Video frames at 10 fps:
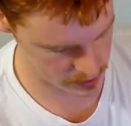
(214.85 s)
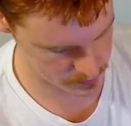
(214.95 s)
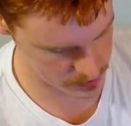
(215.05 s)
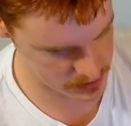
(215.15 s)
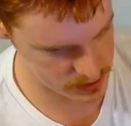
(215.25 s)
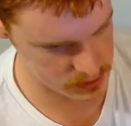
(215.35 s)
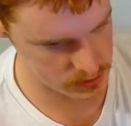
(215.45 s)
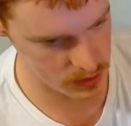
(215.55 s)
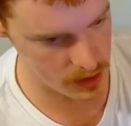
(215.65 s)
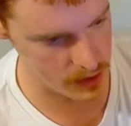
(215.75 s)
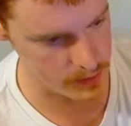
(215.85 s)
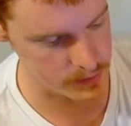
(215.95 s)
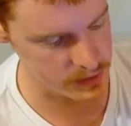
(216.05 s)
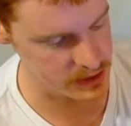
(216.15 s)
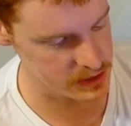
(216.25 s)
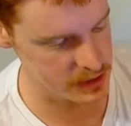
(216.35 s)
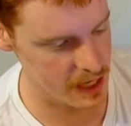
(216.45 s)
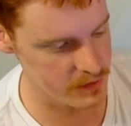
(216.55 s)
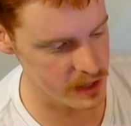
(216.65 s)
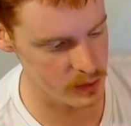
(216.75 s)
It prints um, decent,
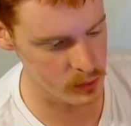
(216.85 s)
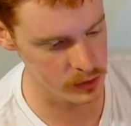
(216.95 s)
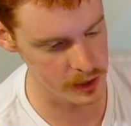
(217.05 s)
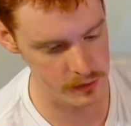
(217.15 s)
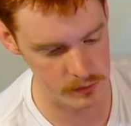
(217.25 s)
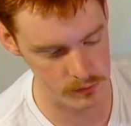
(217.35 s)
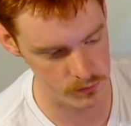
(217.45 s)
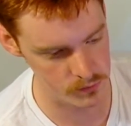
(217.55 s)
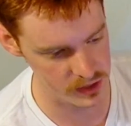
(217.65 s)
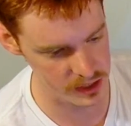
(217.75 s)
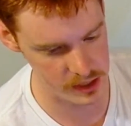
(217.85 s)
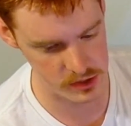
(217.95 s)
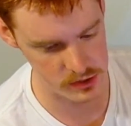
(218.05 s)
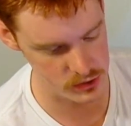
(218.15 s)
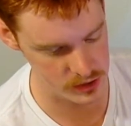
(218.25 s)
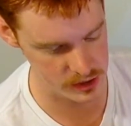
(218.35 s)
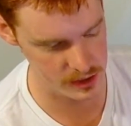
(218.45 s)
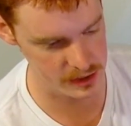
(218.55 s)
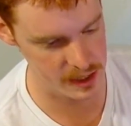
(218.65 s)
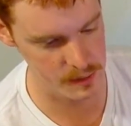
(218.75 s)
haven't had a whole lot of feed issues or anything
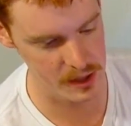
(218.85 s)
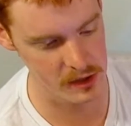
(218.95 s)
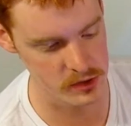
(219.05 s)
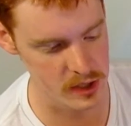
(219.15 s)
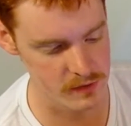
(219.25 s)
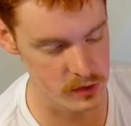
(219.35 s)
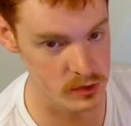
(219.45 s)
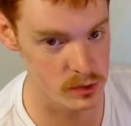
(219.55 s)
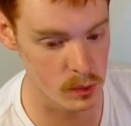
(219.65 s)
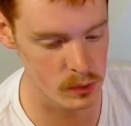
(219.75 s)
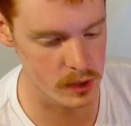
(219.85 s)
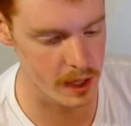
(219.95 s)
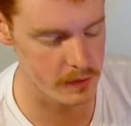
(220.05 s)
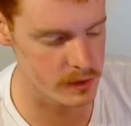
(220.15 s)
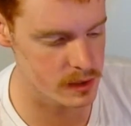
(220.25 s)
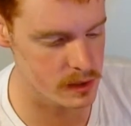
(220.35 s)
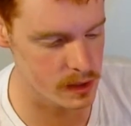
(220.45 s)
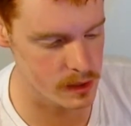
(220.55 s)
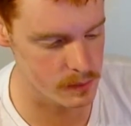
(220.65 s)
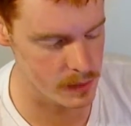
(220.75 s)
like that, but I also haven't used a whole lot of it,
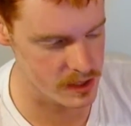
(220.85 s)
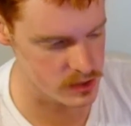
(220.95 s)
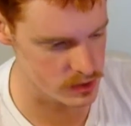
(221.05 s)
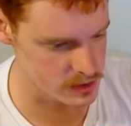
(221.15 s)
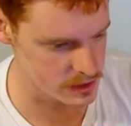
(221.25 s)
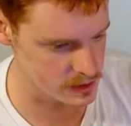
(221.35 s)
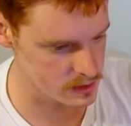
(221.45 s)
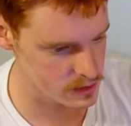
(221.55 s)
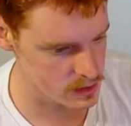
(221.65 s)
um, as you can see.